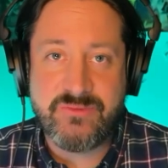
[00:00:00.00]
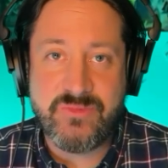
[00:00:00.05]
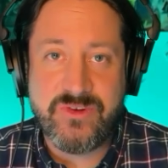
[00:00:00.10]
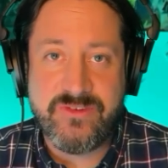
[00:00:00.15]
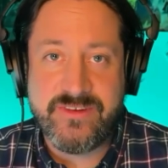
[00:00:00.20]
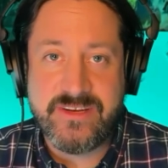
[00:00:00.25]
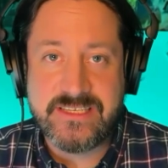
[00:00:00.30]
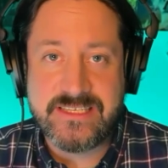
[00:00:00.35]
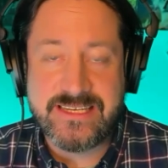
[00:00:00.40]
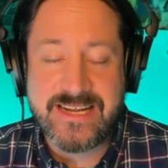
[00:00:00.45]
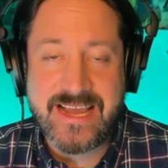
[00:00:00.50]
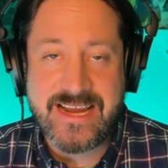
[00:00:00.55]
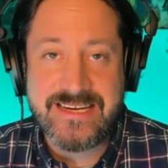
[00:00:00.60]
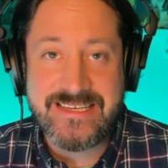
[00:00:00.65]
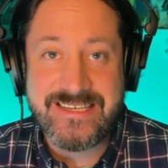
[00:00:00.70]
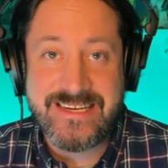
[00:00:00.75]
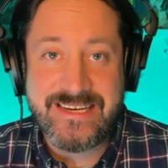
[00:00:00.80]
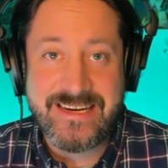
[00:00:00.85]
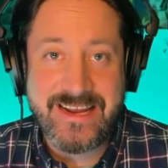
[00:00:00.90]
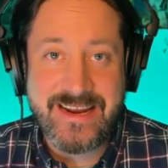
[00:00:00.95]
movies,
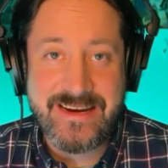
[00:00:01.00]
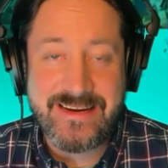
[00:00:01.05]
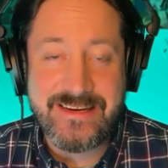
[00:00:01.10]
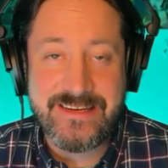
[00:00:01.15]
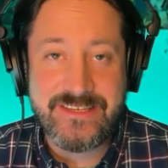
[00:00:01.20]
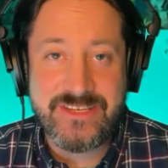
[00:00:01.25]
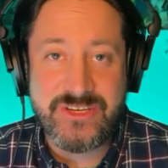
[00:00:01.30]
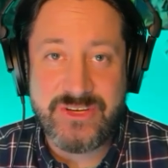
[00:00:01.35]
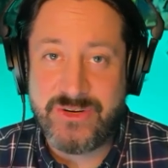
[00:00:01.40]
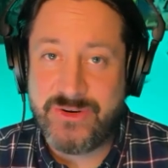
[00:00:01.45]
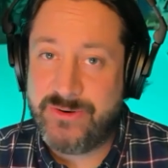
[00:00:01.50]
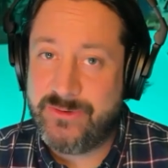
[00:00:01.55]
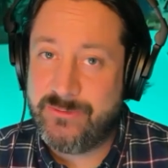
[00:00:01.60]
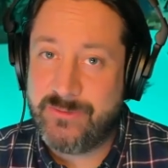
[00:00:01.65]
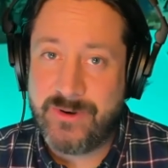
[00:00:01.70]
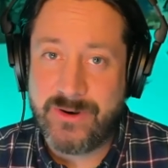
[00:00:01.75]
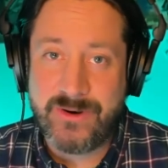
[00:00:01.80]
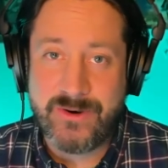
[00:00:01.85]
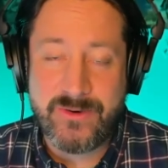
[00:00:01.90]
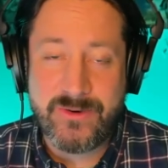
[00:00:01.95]
1982,
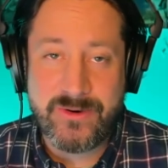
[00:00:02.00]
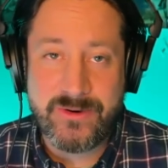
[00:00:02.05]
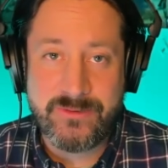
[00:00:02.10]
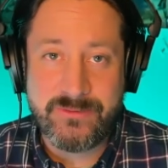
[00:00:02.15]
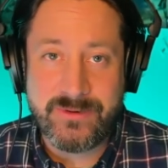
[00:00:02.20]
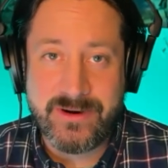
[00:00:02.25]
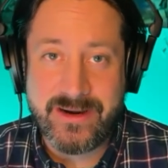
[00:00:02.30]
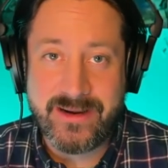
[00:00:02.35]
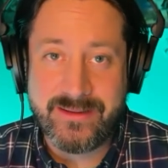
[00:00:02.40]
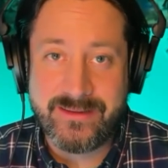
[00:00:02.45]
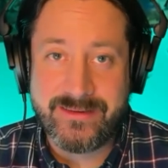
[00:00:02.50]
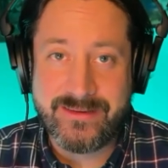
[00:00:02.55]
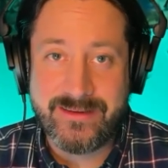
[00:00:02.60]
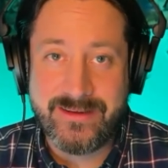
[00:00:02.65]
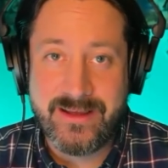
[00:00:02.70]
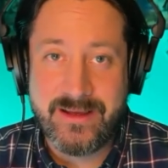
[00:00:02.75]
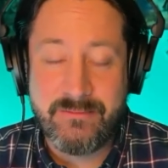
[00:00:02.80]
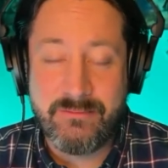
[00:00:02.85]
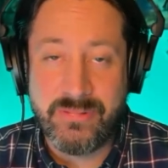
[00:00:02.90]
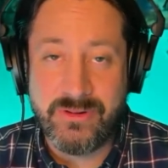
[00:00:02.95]
we're going with
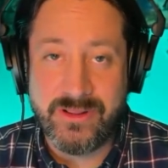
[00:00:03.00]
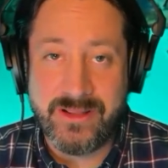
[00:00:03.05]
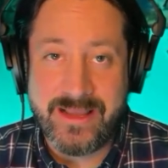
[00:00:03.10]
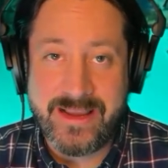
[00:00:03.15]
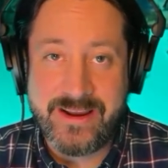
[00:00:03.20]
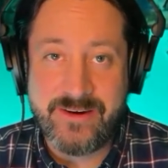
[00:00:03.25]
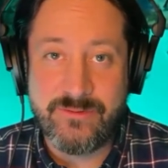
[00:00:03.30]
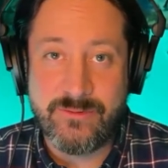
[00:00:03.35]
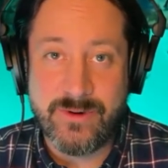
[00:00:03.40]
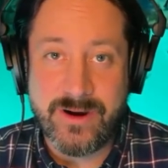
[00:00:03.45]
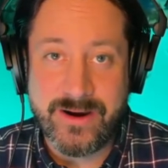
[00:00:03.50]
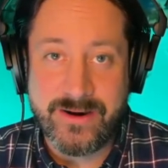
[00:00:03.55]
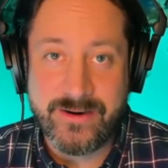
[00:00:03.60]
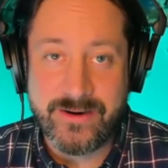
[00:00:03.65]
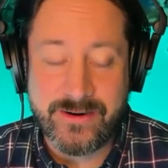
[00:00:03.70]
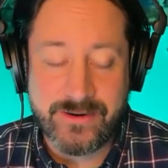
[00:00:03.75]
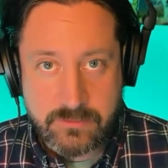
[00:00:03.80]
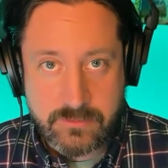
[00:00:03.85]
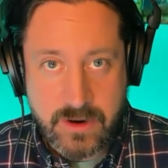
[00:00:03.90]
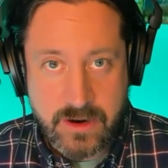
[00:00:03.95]
Blade
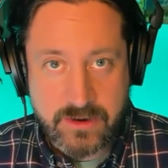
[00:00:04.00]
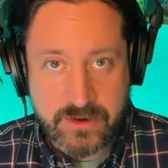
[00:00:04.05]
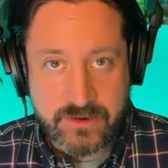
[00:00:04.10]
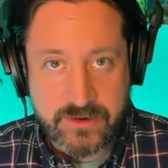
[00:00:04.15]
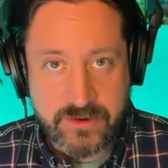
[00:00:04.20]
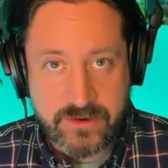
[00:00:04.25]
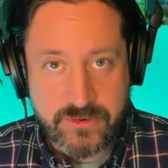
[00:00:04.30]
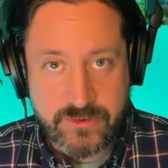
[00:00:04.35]
Runner. Rutger